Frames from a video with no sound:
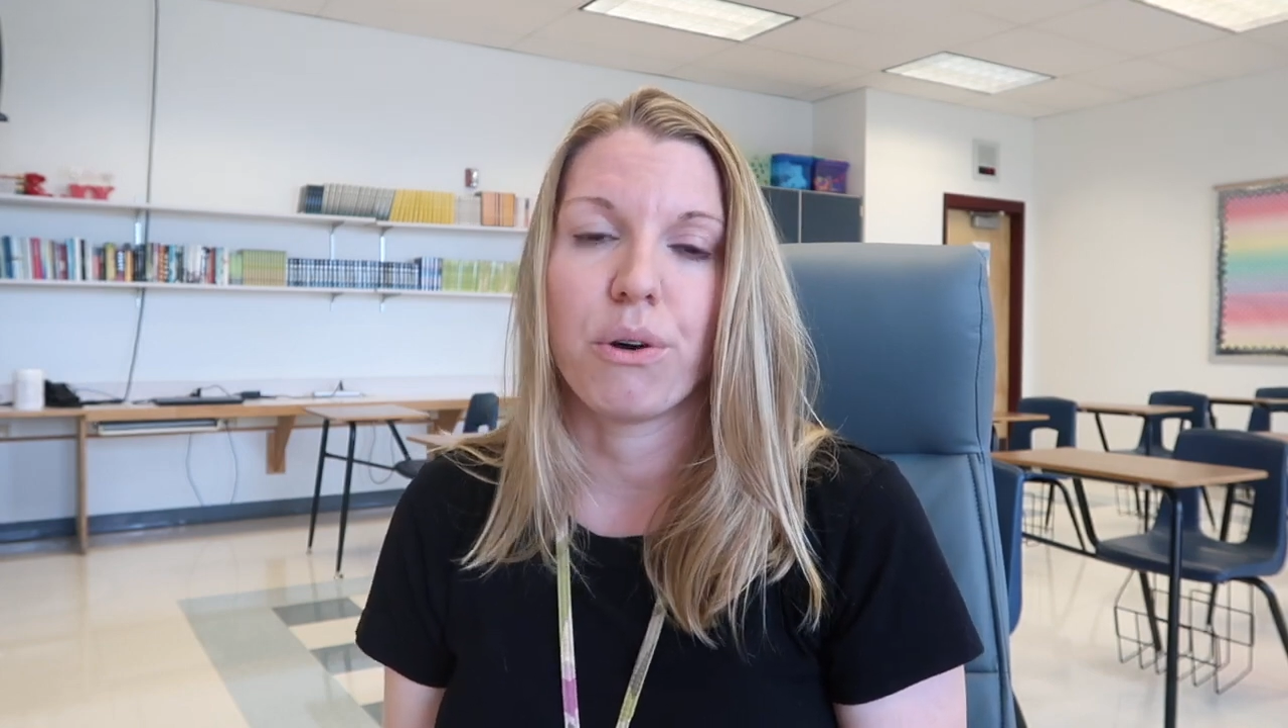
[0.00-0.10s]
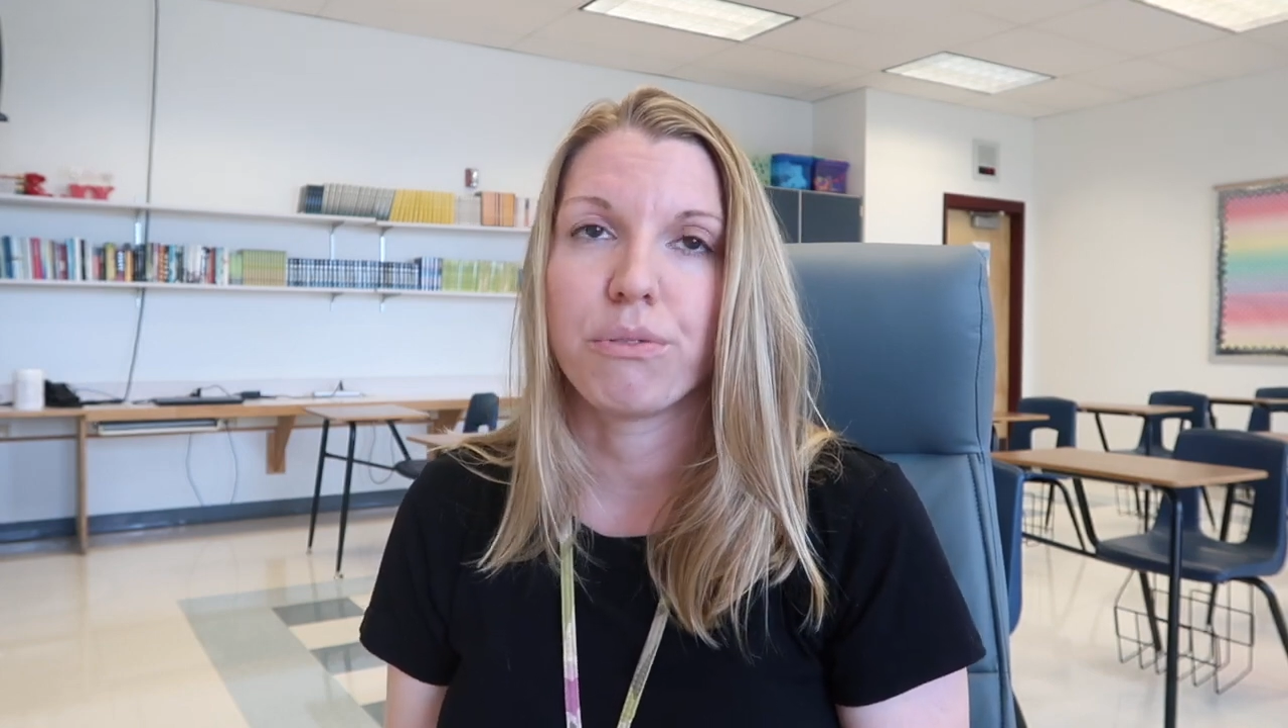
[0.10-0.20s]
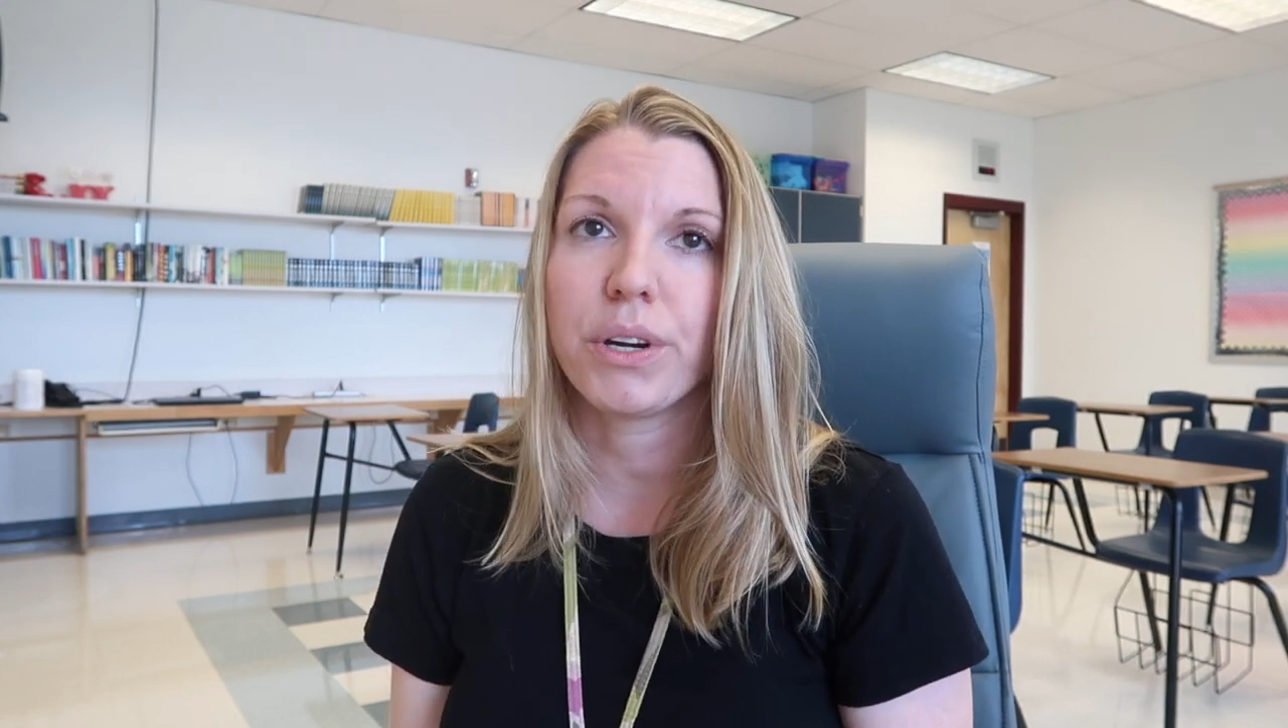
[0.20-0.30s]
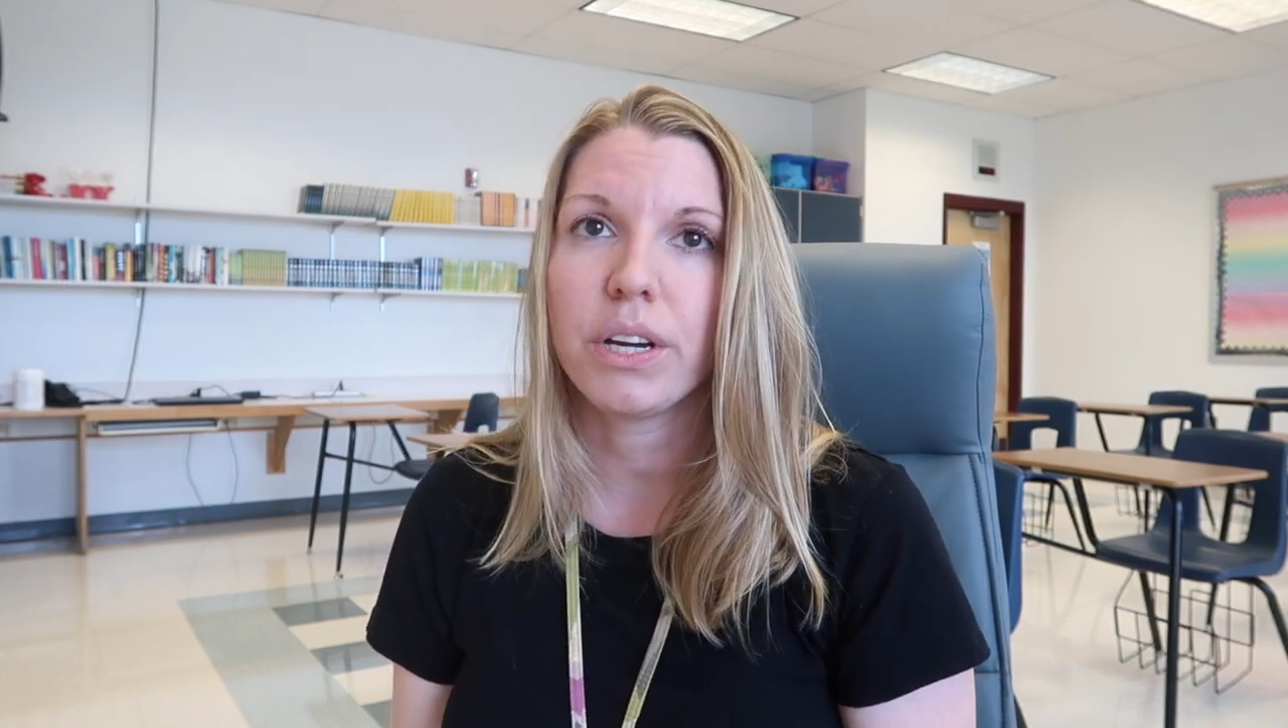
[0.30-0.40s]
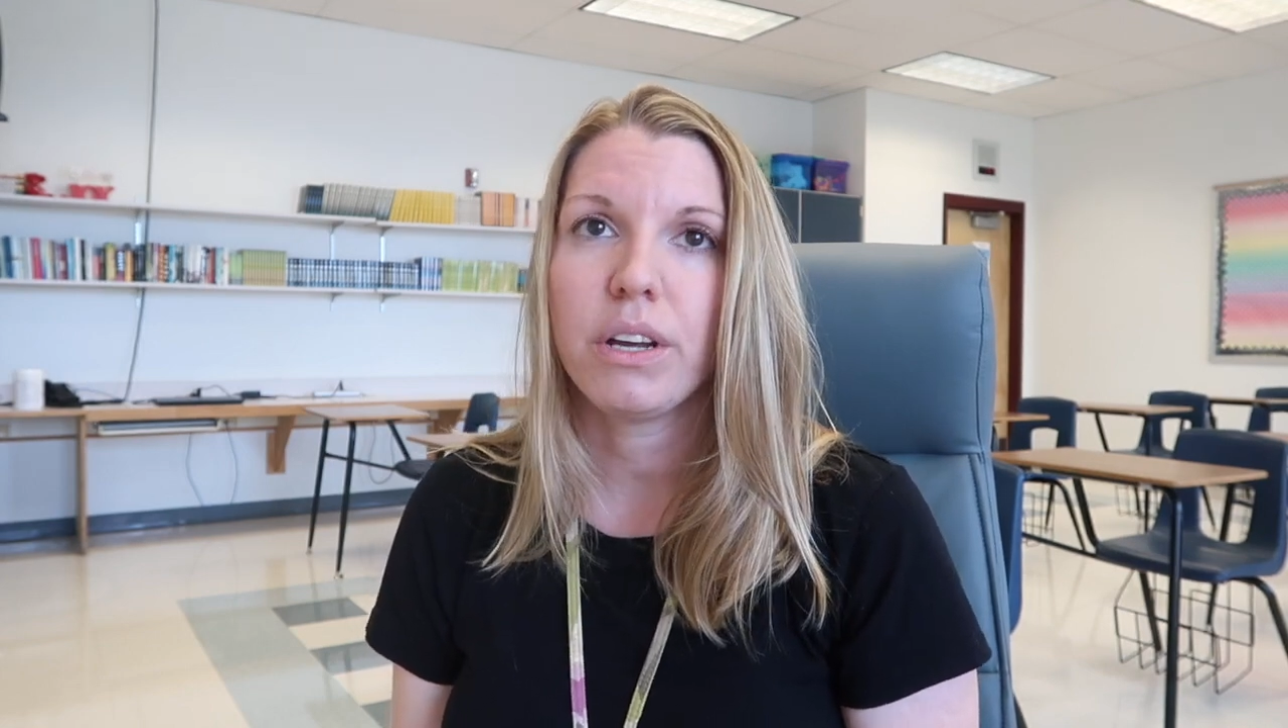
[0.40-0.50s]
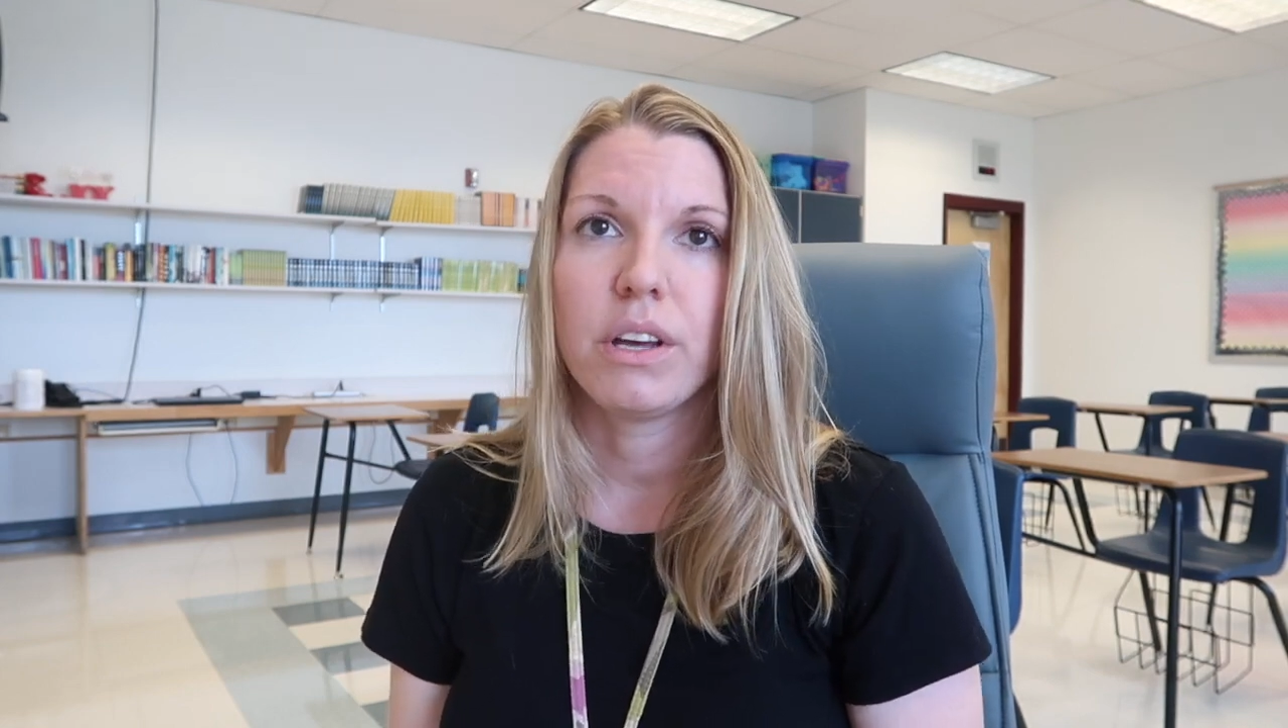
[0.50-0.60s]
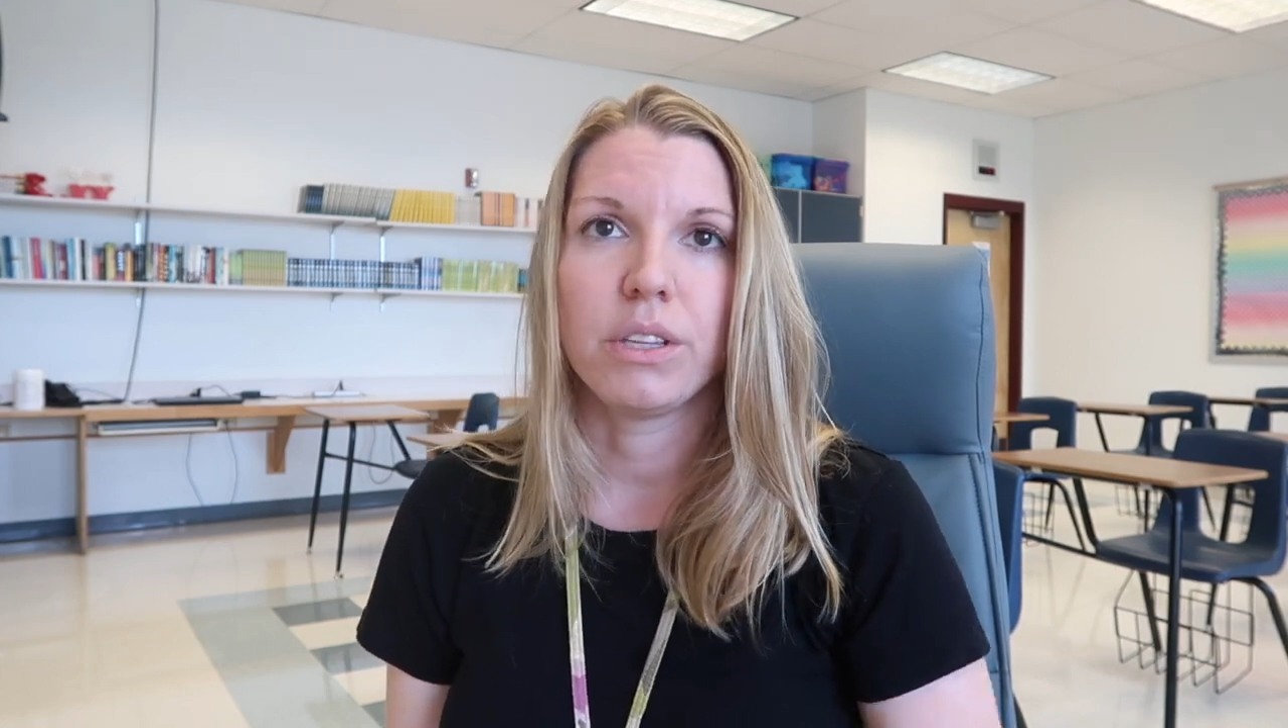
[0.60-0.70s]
over,